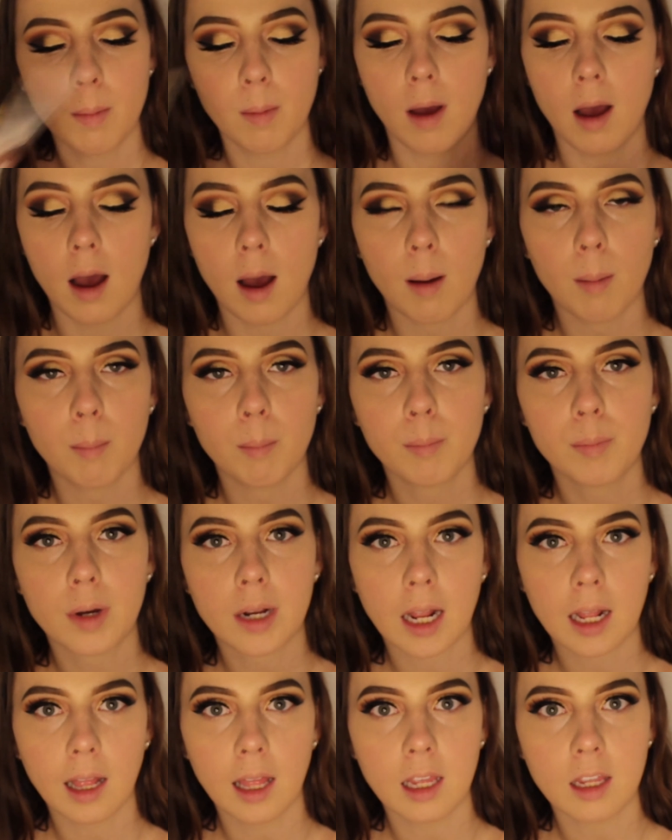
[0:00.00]
but
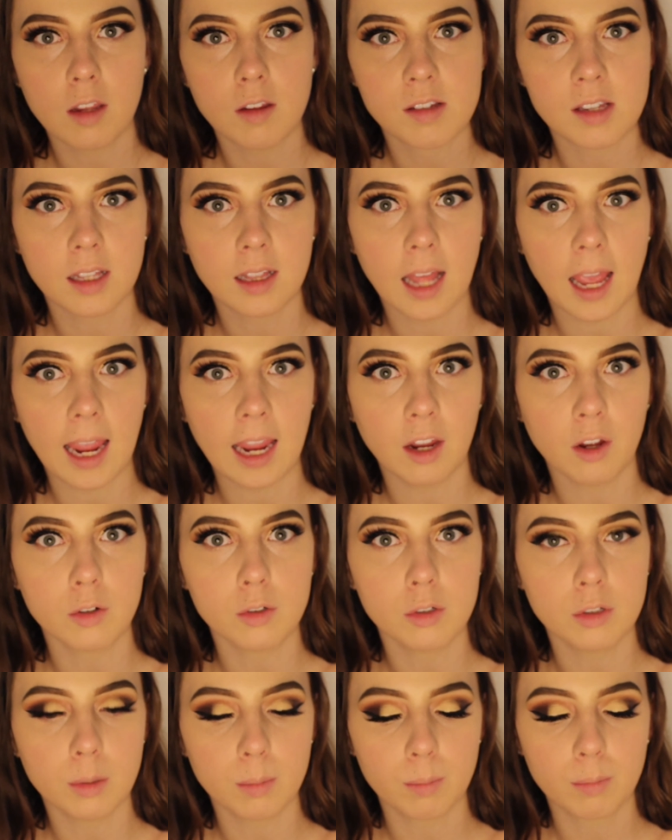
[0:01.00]
I like using the
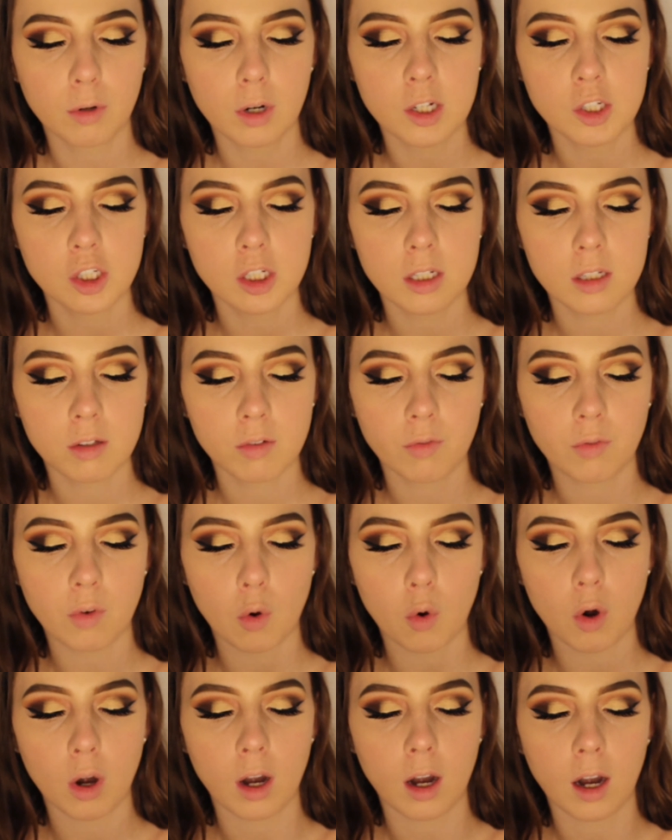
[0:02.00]
angled brushes
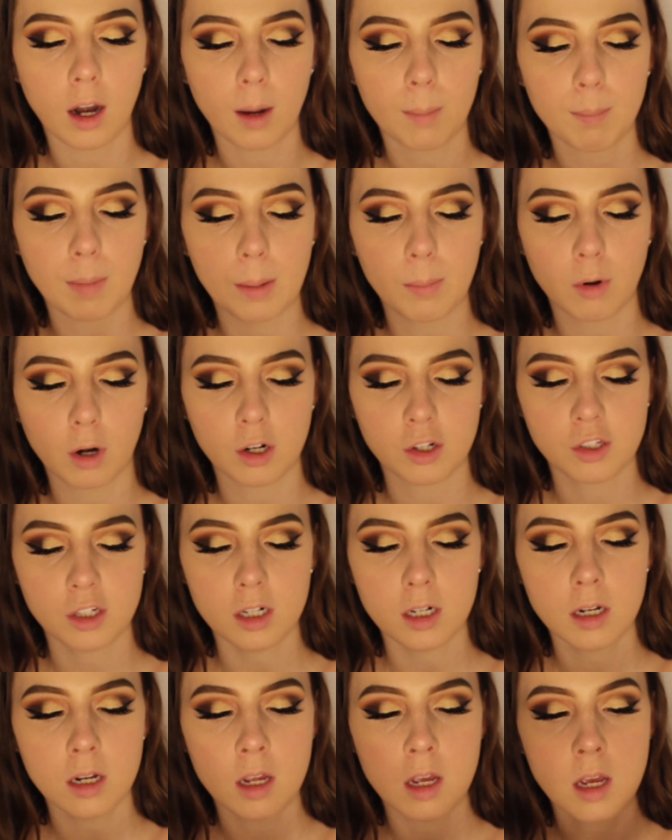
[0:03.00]
for my
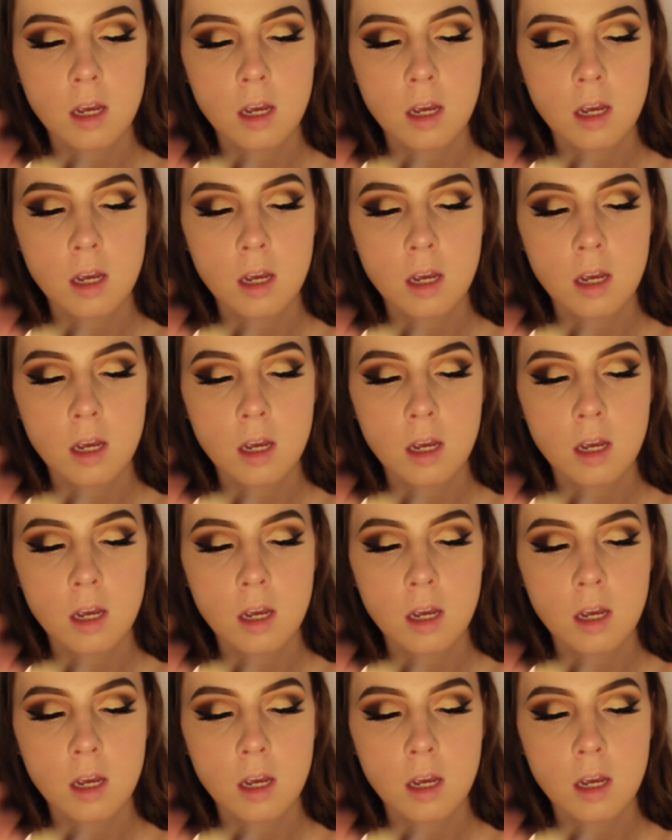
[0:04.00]
bronzer.